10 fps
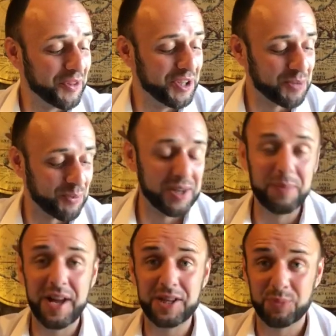for these
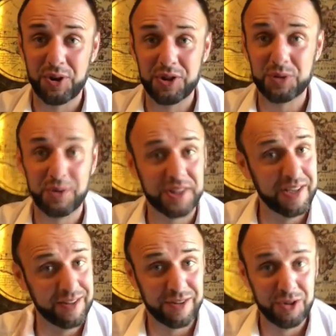Springbanks. But on this one,
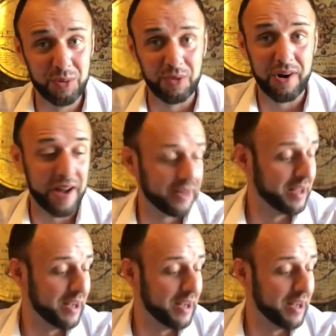Keith, you were right.